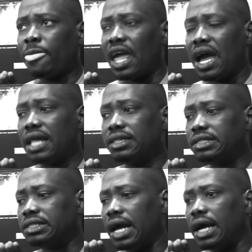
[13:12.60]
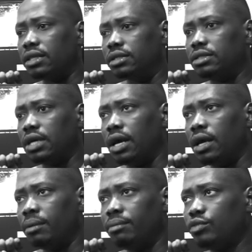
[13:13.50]
I had this guy at the
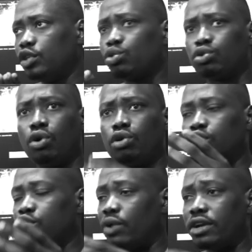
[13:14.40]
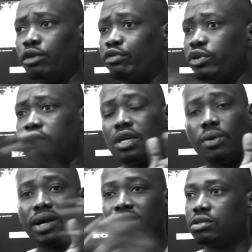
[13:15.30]
time. This was all just random
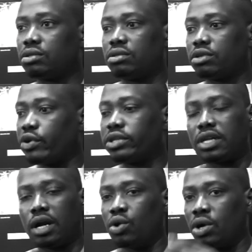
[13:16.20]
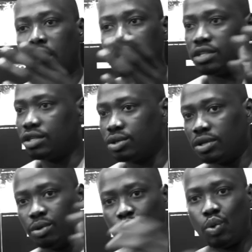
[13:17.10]
freestyle. I didn't create an organization.
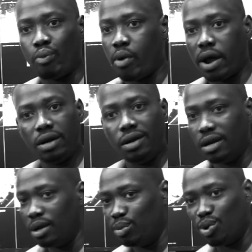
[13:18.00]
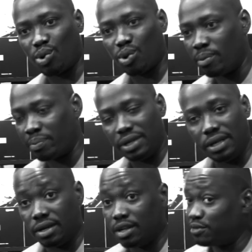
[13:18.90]
There was no brand name, no company,
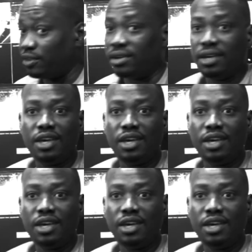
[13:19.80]
nothing.